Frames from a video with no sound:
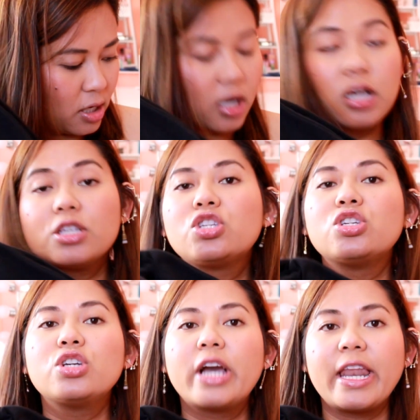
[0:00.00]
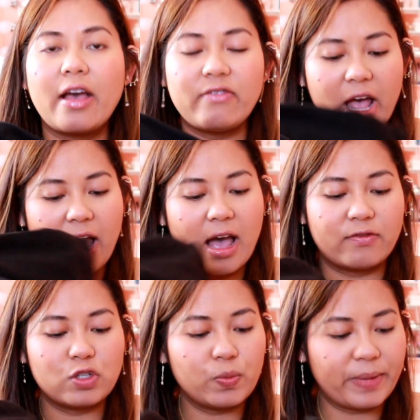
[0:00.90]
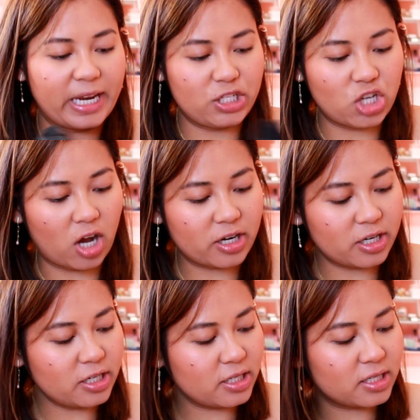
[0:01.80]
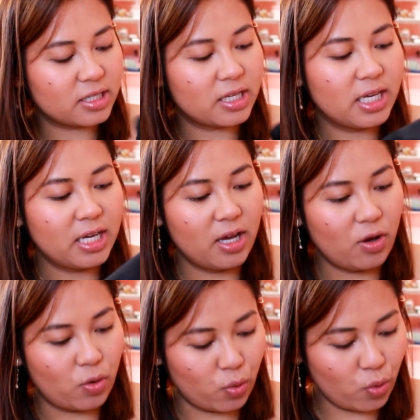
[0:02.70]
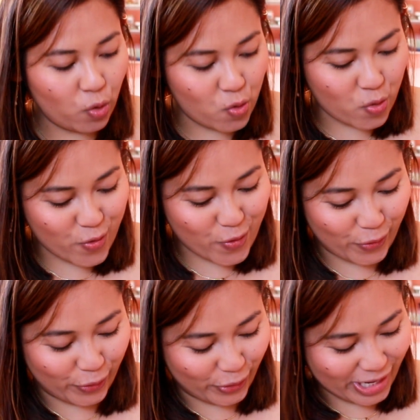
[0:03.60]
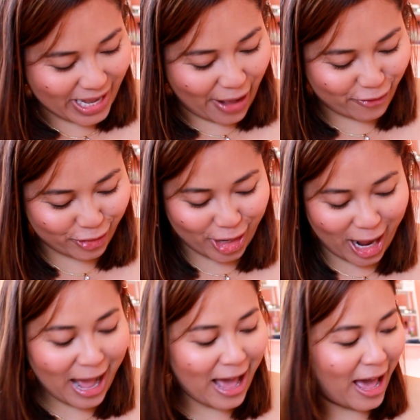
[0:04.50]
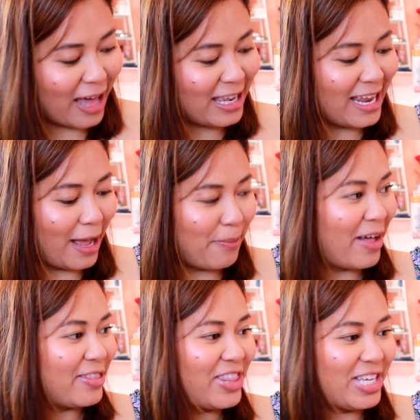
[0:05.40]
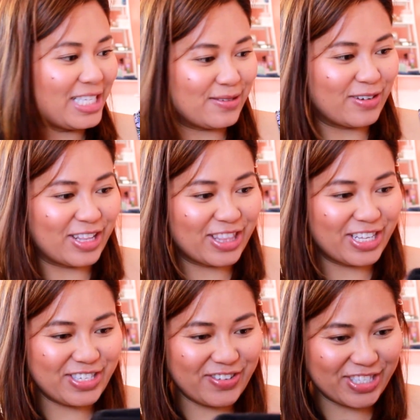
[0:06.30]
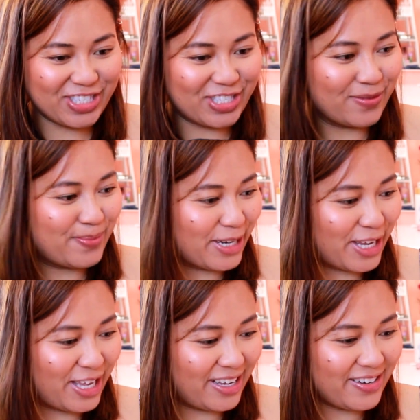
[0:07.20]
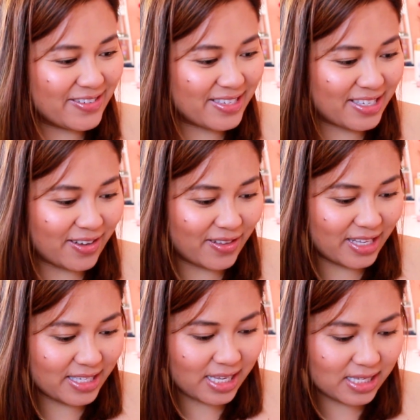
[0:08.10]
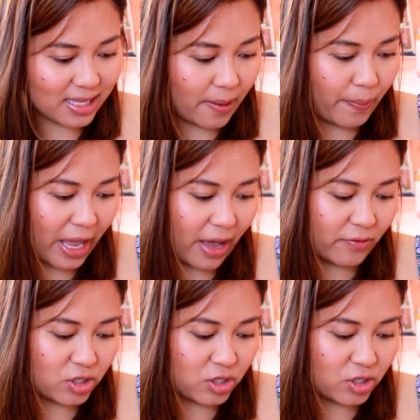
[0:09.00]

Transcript: because you can never have too many joggers. Ooh, I forgot about this one. This one's super cute. So this is a pair of